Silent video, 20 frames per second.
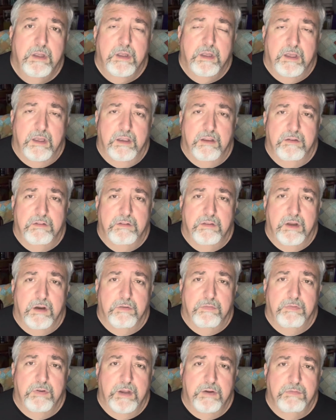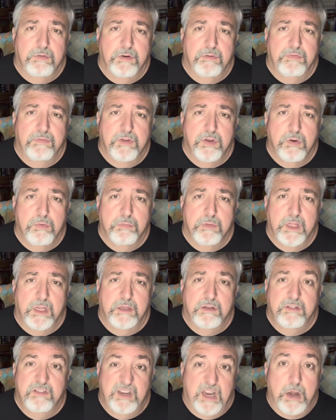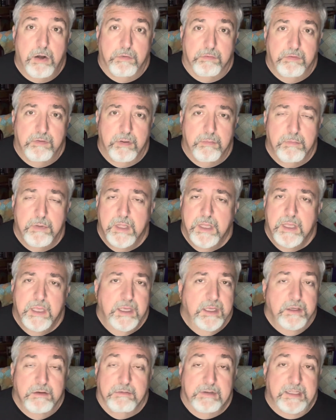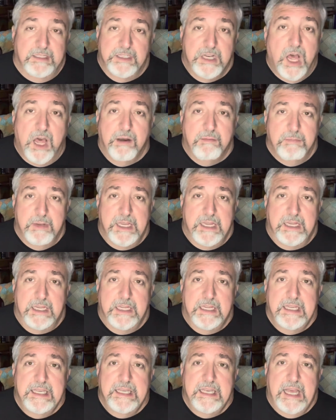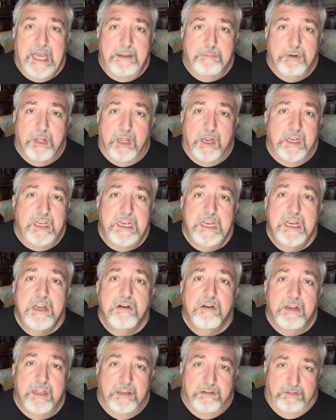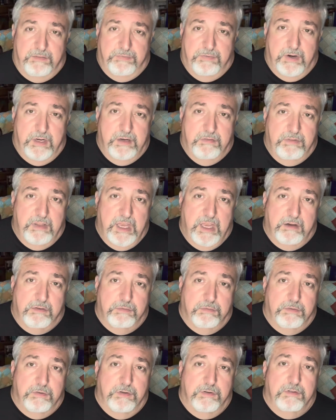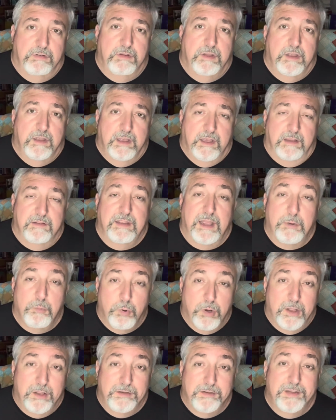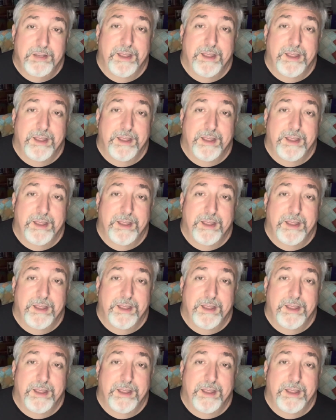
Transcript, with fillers: is their favorite film that scares them. Well, not me. I'm not nearly as afraid of The Exorcist as I was